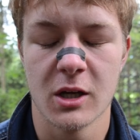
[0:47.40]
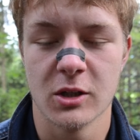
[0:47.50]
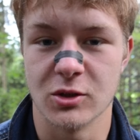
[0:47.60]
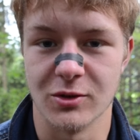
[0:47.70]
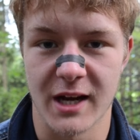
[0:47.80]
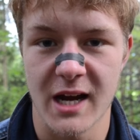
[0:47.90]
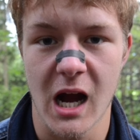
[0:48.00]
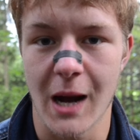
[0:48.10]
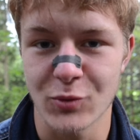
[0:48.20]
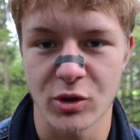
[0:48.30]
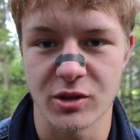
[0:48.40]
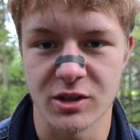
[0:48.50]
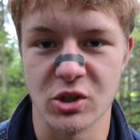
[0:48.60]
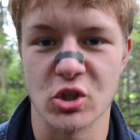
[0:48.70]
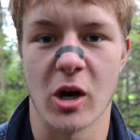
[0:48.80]
Today, I'm going to
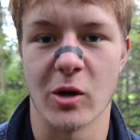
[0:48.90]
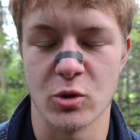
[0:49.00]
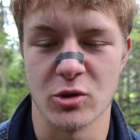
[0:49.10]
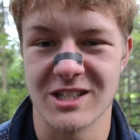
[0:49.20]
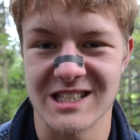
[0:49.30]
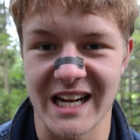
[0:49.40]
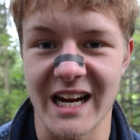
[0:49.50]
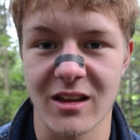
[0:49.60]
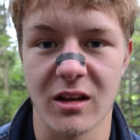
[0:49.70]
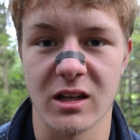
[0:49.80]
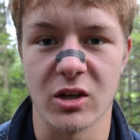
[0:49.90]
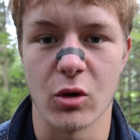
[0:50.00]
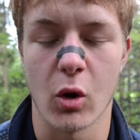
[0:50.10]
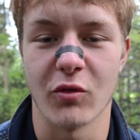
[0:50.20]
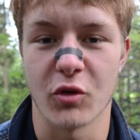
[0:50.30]
teach you how to stay the leader
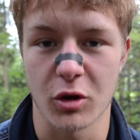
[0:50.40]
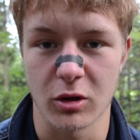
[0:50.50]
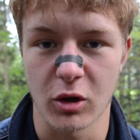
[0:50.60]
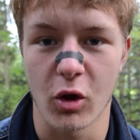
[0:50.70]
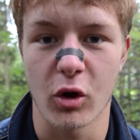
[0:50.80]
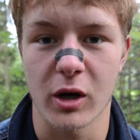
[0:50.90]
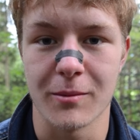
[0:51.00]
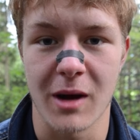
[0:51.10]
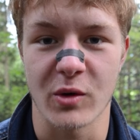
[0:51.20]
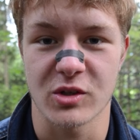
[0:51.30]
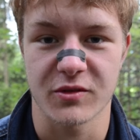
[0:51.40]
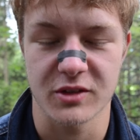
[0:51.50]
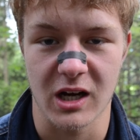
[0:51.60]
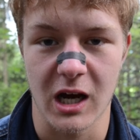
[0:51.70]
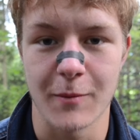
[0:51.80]
over a long amount of
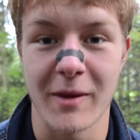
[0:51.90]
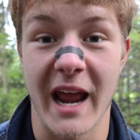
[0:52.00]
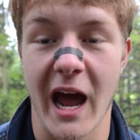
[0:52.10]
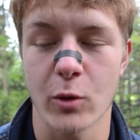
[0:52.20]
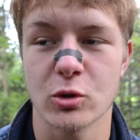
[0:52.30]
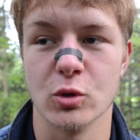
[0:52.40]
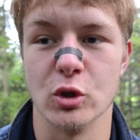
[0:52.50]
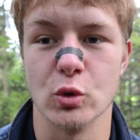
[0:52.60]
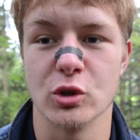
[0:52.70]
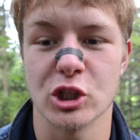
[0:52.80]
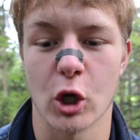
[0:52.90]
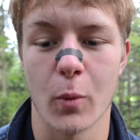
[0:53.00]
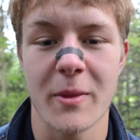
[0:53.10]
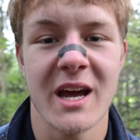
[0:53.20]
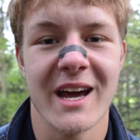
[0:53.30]
time and how to do so
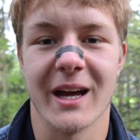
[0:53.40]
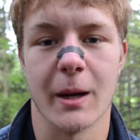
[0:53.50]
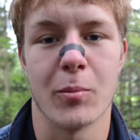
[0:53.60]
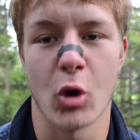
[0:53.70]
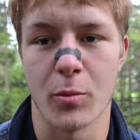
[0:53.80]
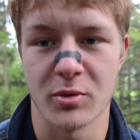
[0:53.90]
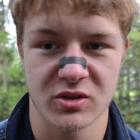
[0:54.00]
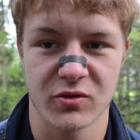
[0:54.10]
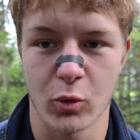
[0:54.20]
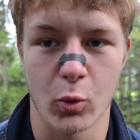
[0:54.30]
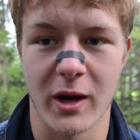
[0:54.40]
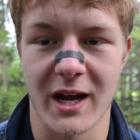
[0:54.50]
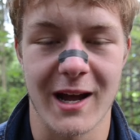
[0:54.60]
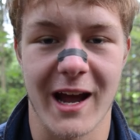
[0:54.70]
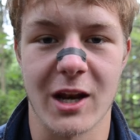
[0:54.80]
in a purposeful
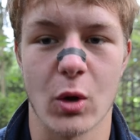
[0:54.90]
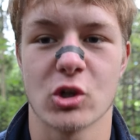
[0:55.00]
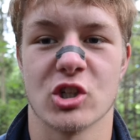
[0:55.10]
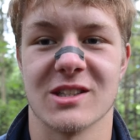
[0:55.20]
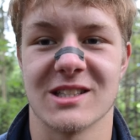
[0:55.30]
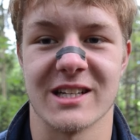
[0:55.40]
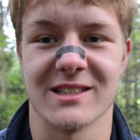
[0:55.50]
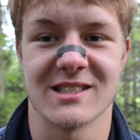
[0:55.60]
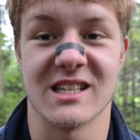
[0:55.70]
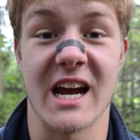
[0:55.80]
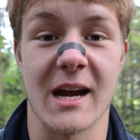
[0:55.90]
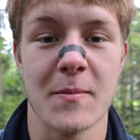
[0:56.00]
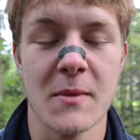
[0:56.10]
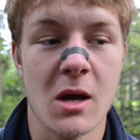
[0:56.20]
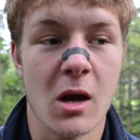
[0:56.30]
way and not just say,
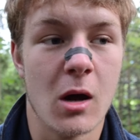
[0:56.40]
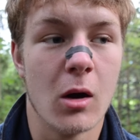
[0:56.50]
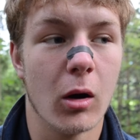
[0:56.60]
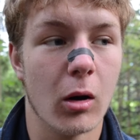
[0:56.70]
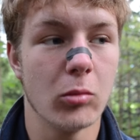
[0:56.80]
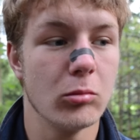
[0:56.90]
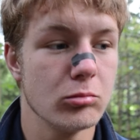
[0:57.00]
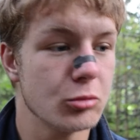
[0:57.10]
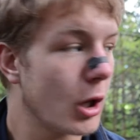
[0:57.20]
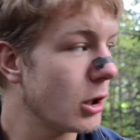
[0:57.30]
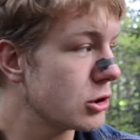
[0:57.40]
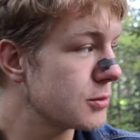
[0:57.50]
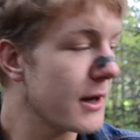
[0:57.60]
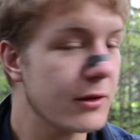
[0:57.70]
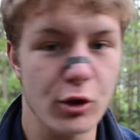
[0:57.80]
oh, yeah, let's
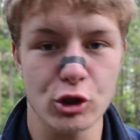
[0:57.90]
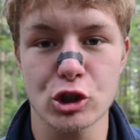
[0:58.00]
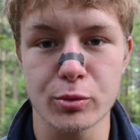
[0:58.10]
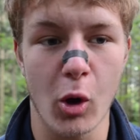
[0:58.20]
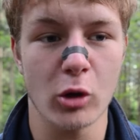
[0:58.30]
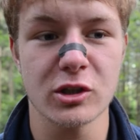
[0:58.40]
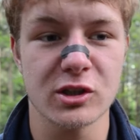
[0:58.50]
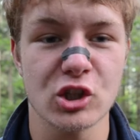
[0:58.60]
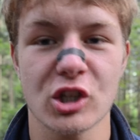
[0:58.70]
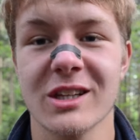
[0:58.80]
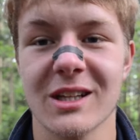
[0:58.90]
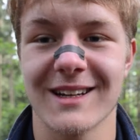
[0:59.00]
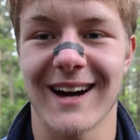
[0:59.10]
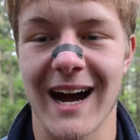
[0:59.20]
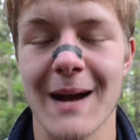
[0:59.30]
make this small decision.
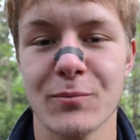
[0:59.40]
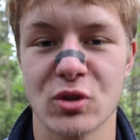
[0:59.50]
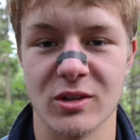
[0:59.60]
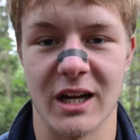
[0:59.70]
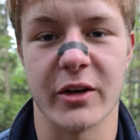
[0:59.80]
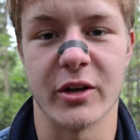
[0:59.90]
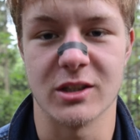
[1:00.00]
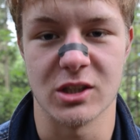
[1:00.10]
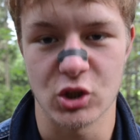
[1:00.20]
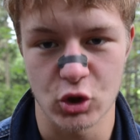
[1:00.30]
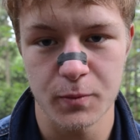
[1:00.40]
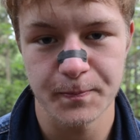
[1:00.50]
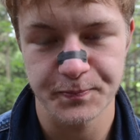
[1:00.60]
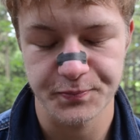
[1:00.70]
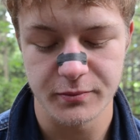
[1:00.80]
I'm today going to teach you
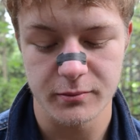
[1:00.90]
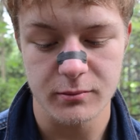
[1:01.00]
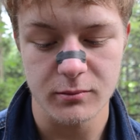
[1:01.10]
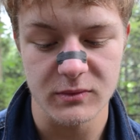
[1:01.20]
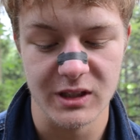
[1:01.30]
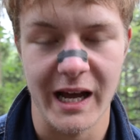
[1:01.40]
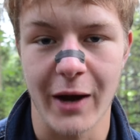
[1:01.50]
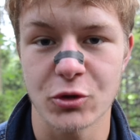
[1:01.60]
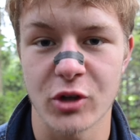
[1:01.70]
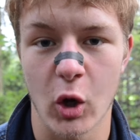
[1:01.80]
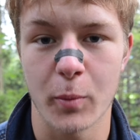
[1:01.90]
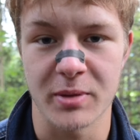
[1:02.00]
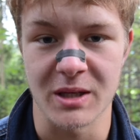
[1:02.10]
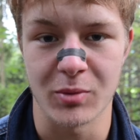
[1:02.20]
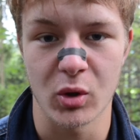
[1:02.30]
how to help
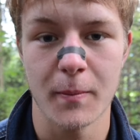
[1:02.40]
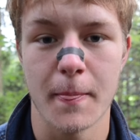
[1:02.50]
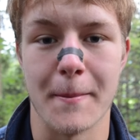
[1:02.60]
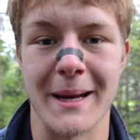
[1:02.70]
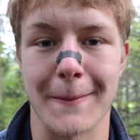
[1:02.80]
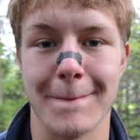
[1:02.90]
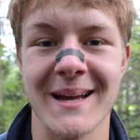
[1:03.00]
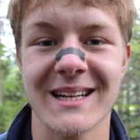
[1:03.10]
people make big